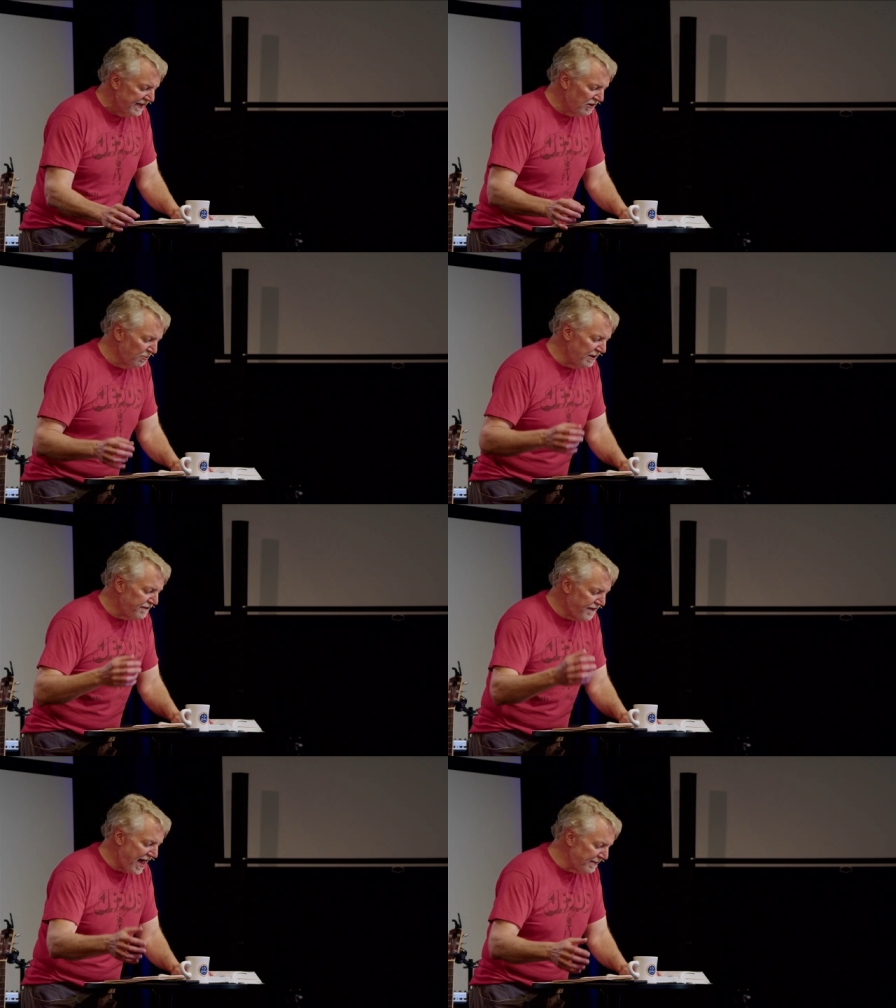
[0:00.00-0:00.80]
There will be
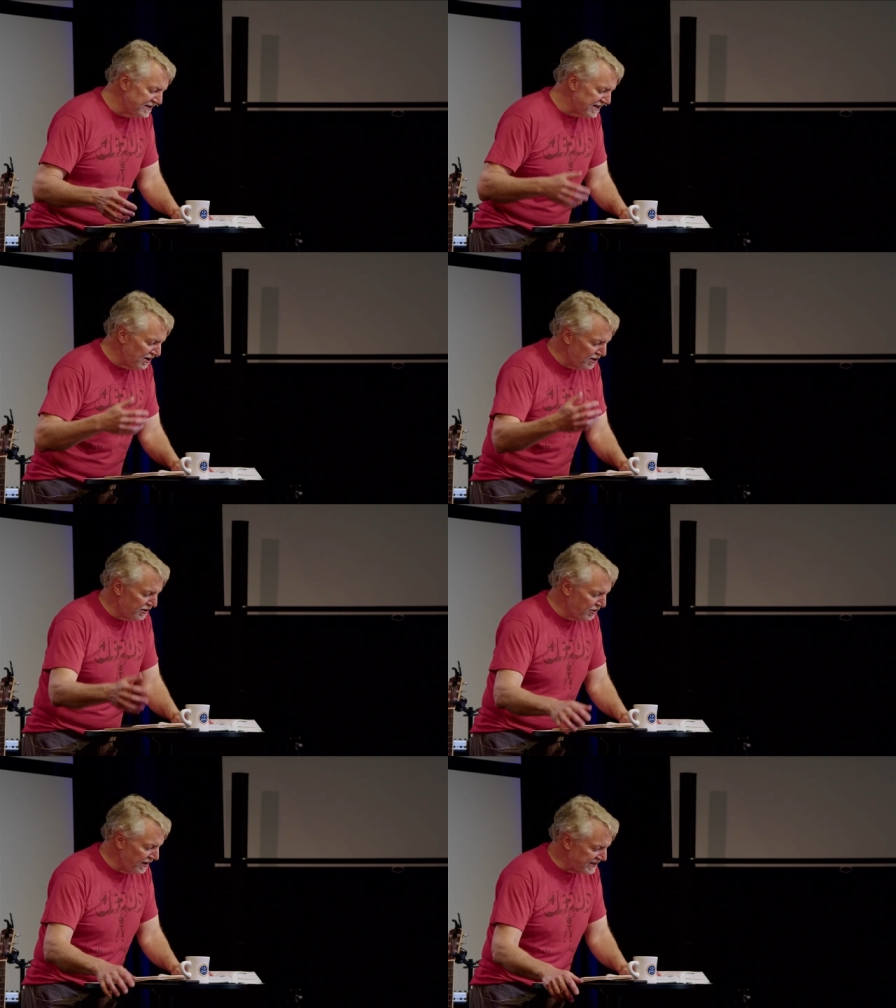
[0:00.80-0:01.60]
famines and
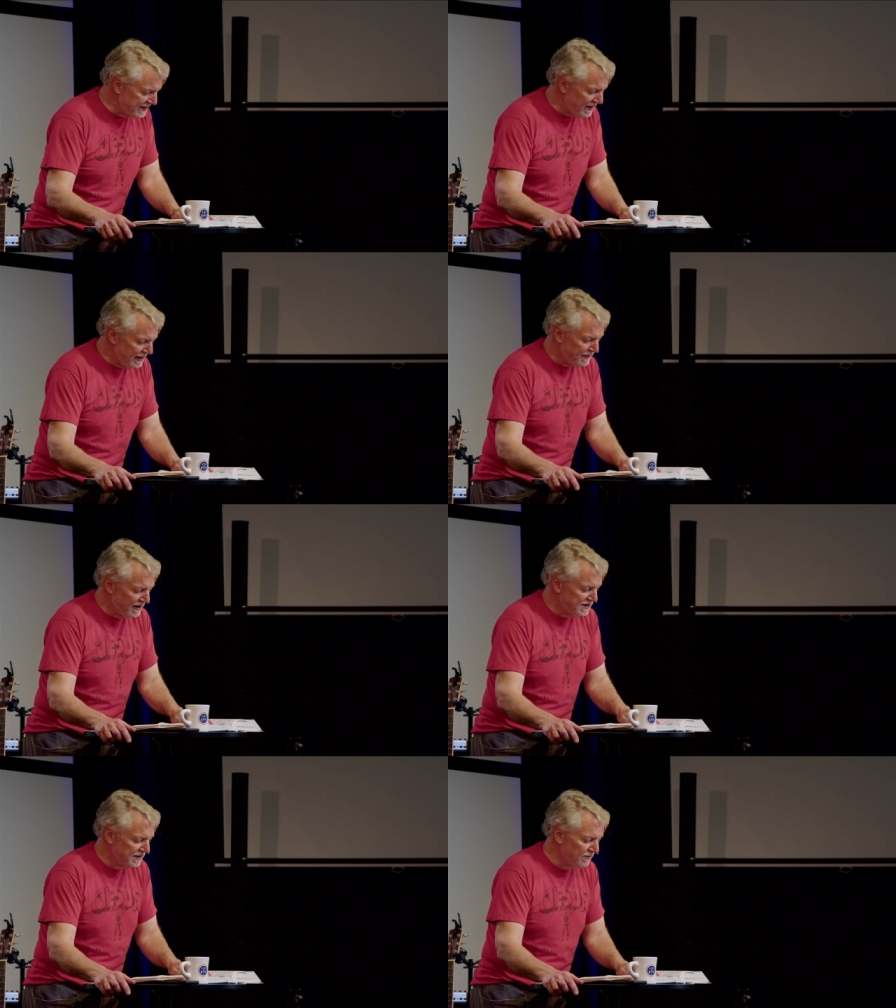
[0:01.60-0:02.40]
earthquakes in many
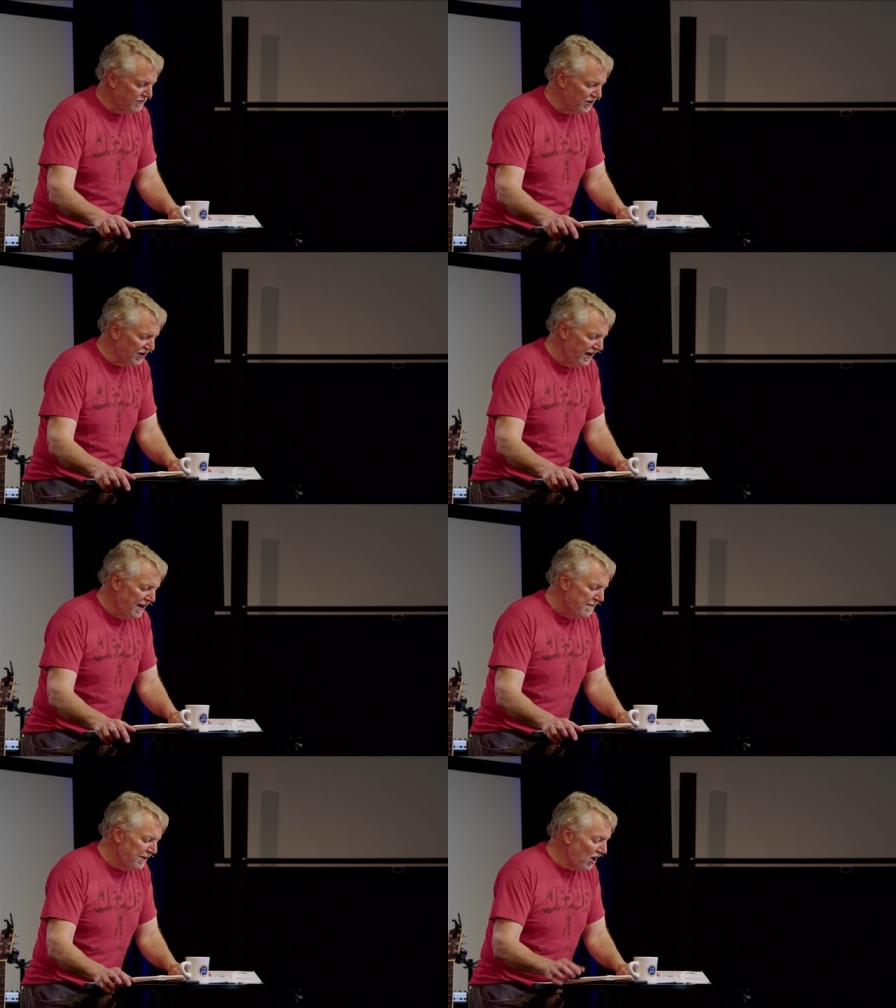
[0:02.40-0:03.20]
parts of the world.
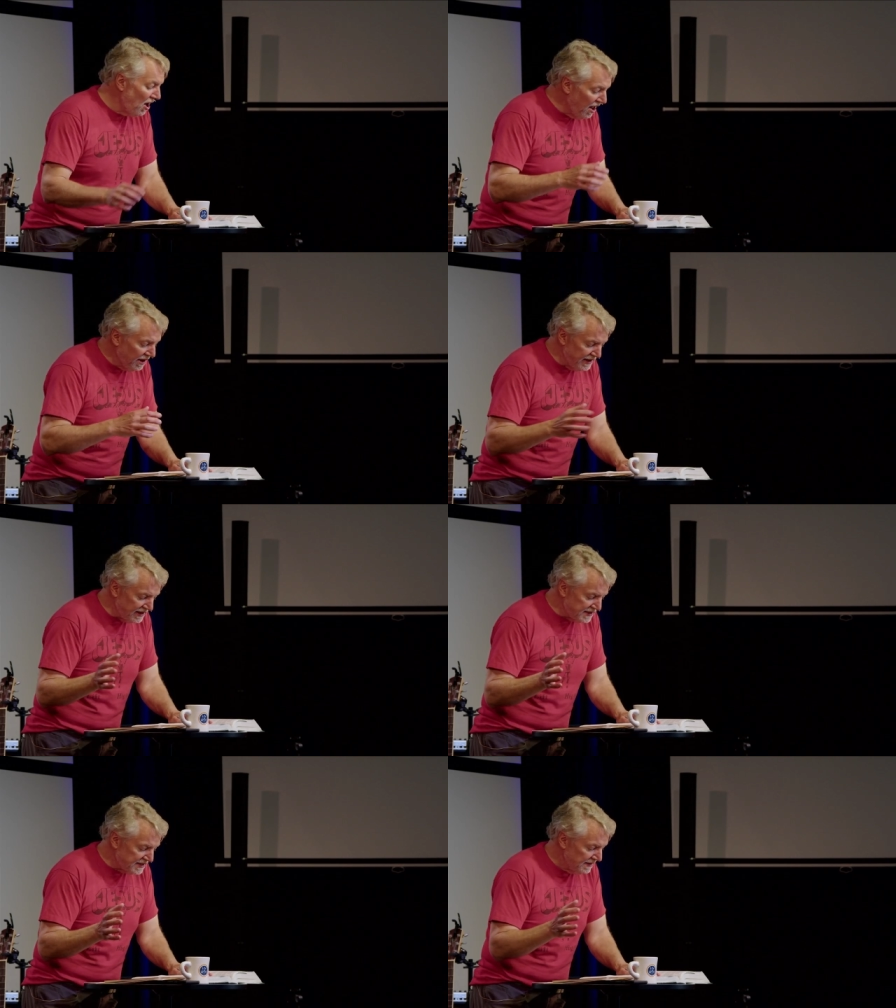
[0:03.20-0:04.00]
But all
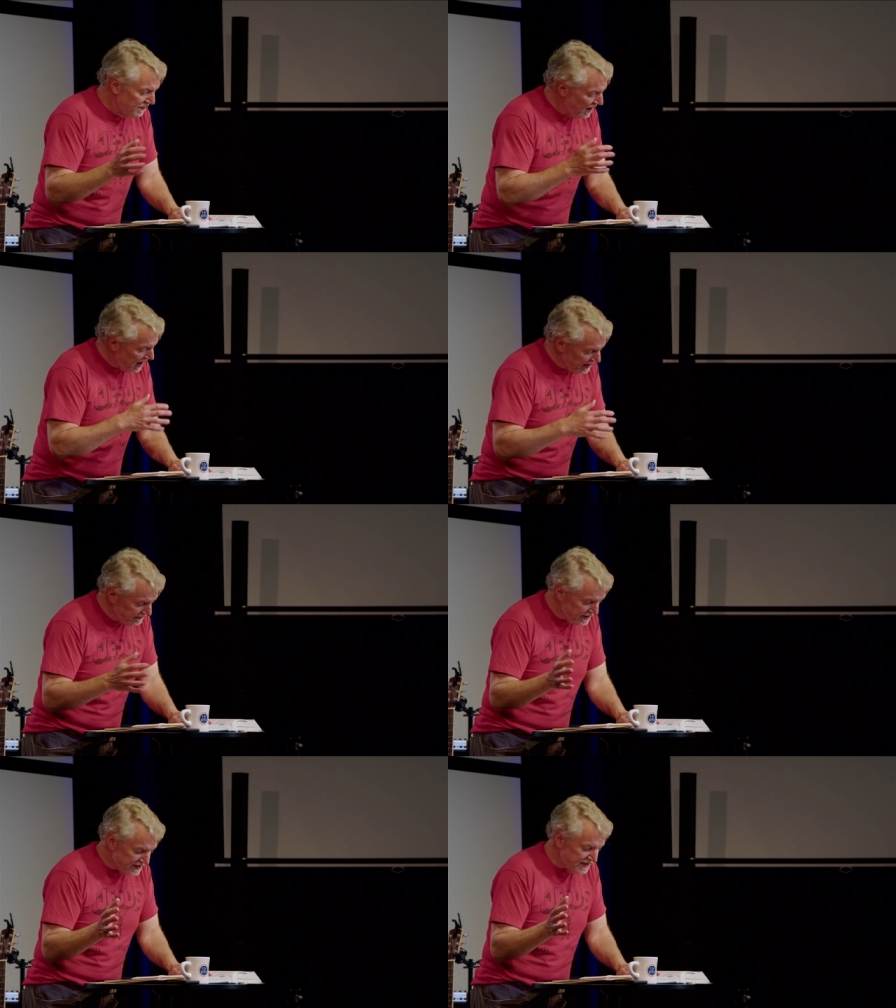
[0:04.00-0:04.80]
this, all
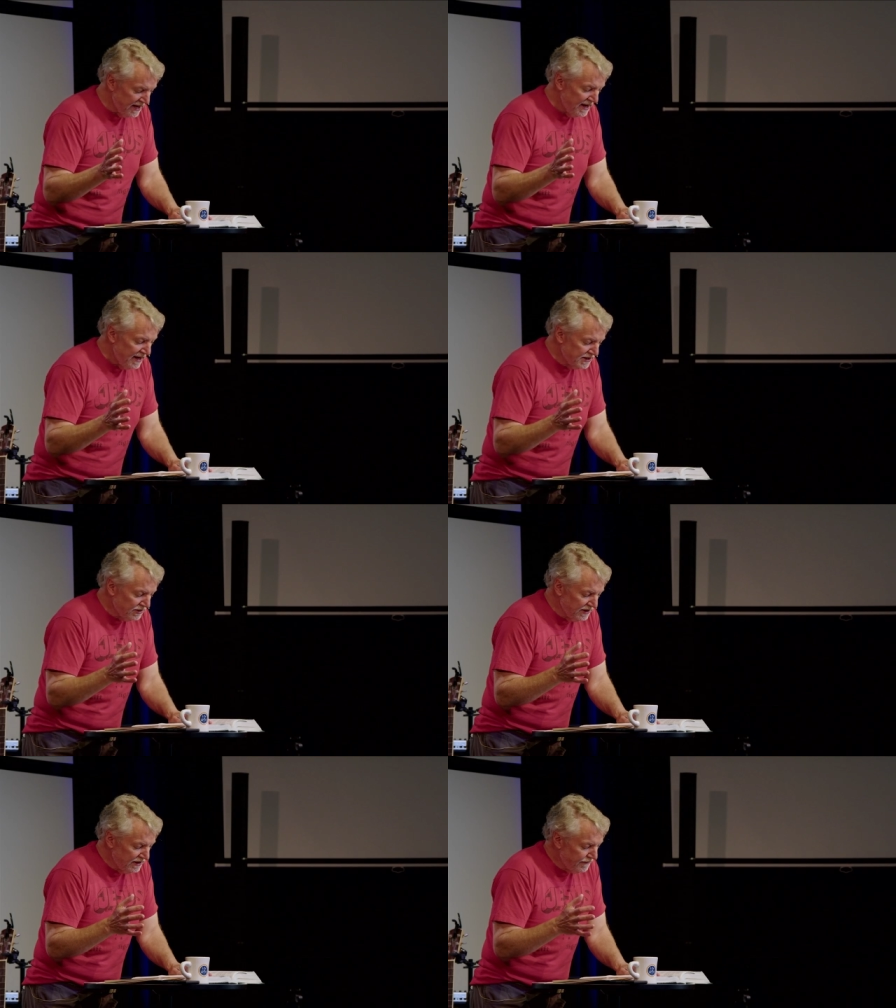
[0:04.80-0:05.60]
of this, is
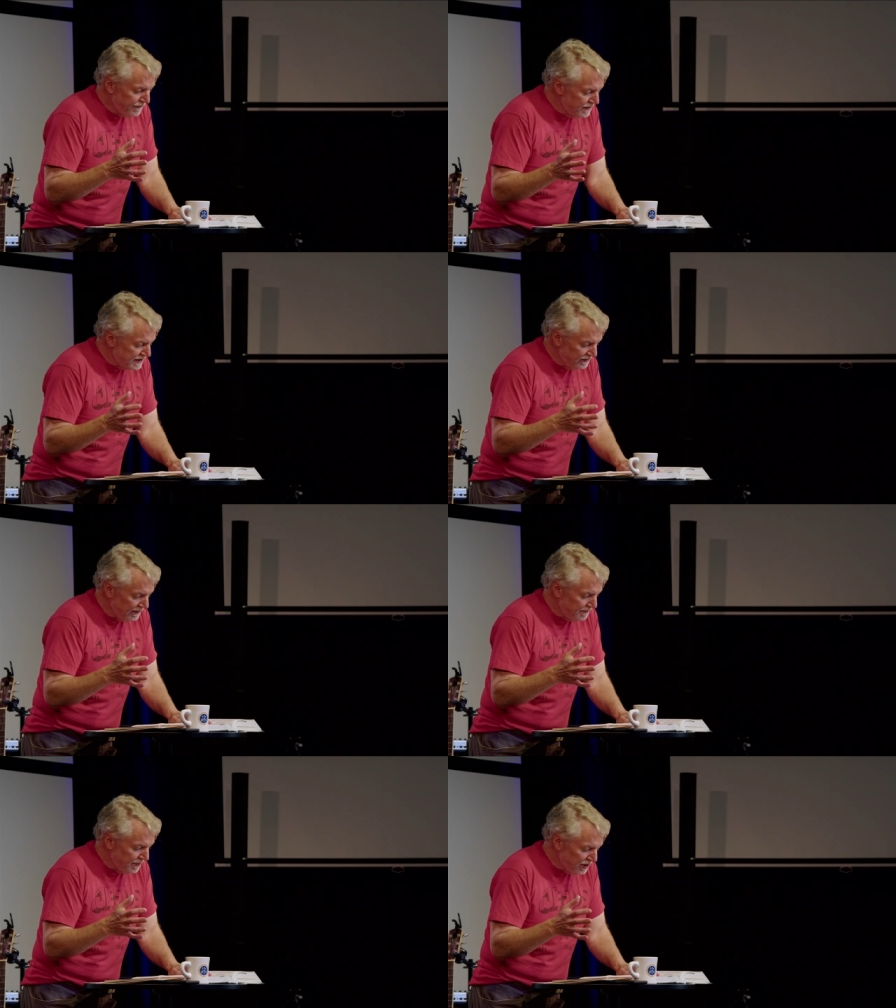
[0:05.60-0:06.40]
only the first of
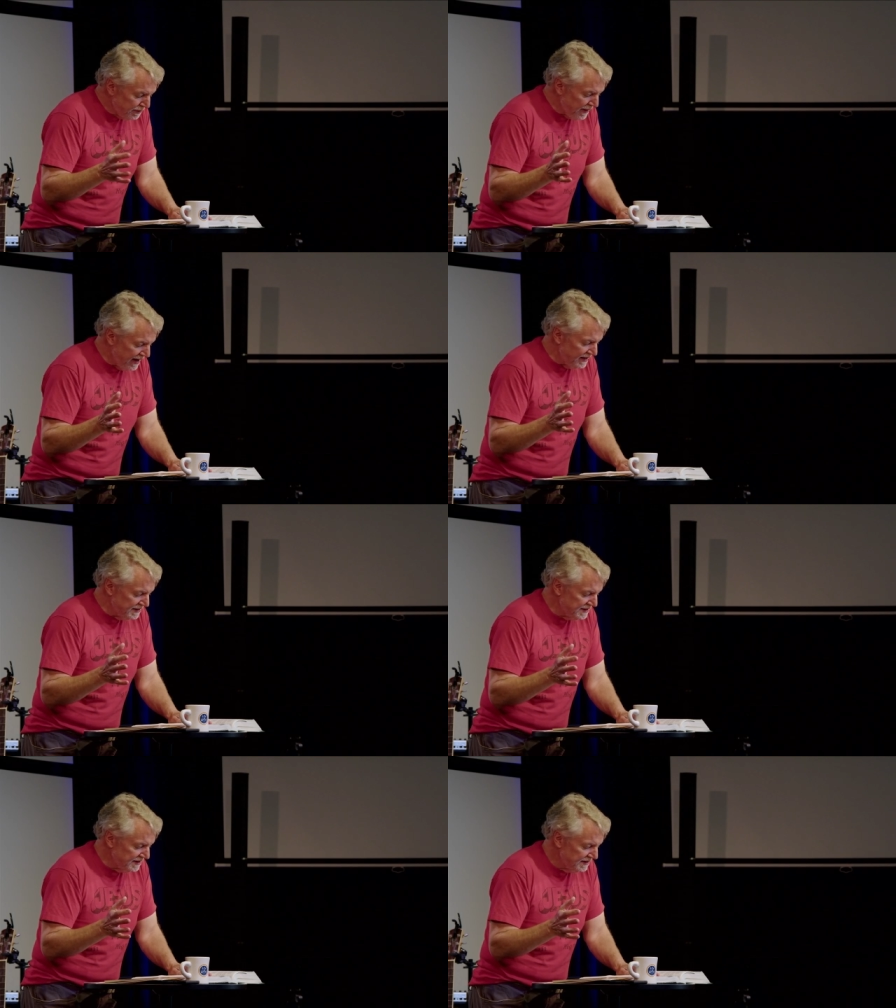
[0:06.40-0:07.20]
the birth
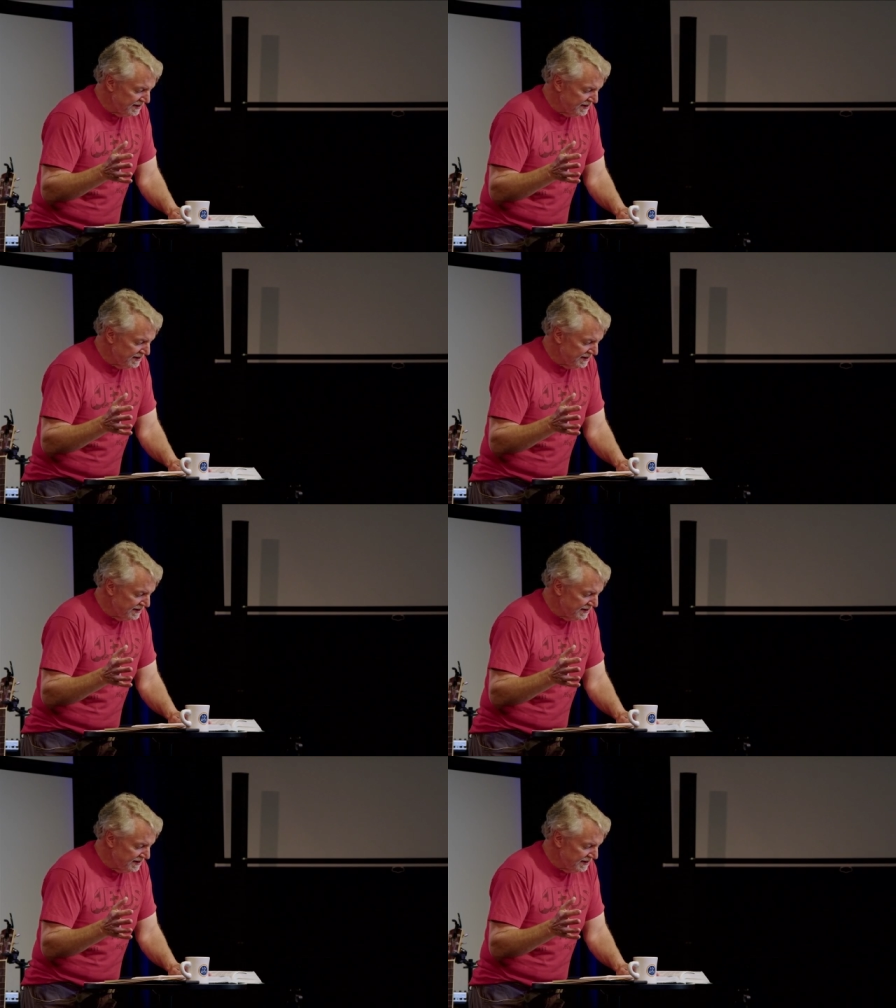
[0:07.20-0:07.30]
pains,